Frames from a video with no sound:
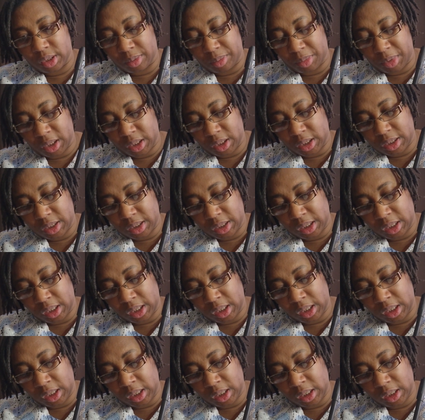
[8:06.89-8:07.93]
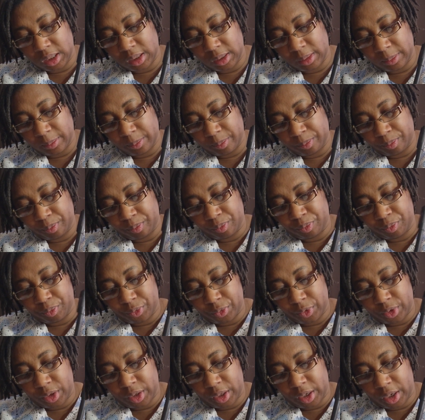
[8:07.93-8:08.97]
would be Seed
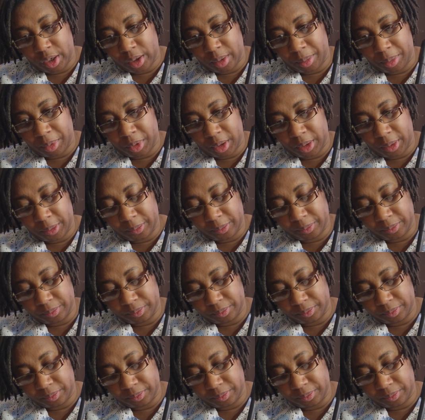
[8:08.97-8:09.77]
Therapy.